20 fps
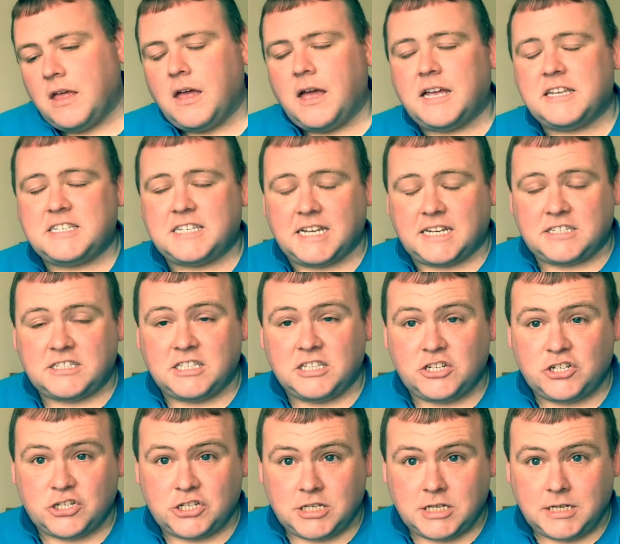A six in the
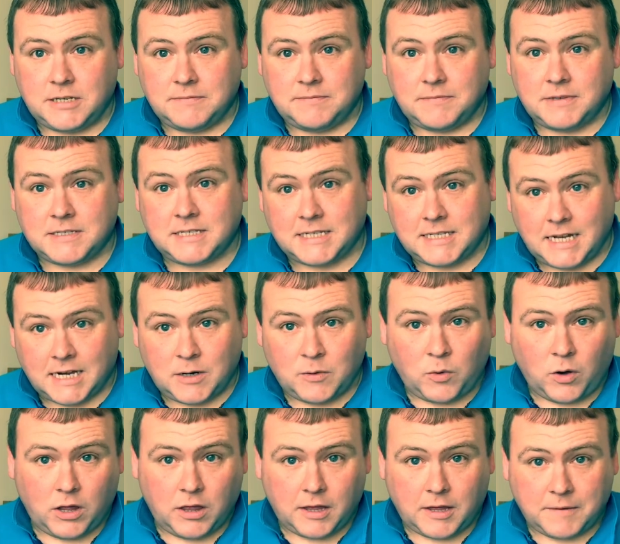street is a ten at
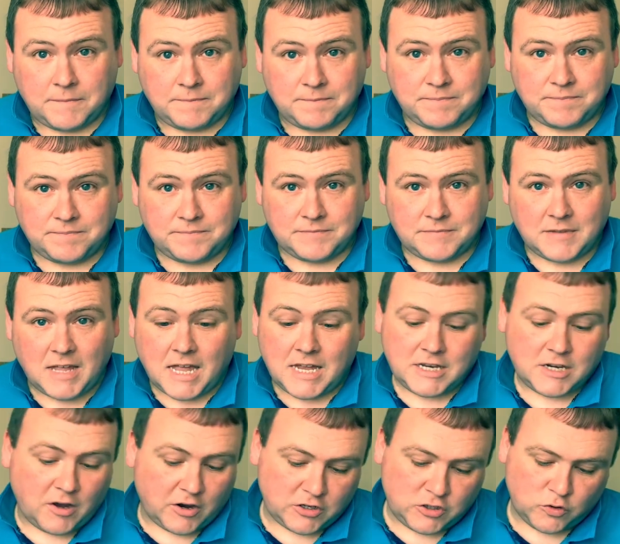work.
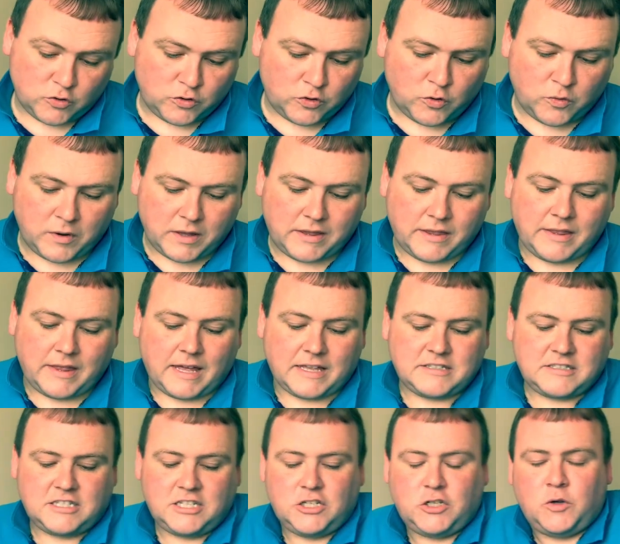Now, I don't know whether
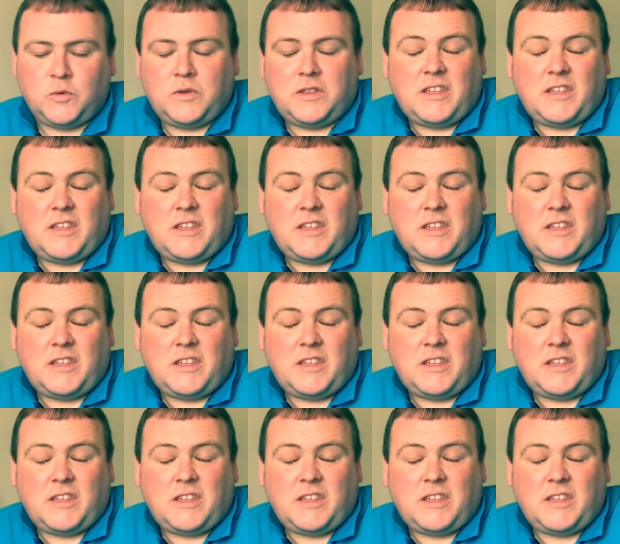that's to do with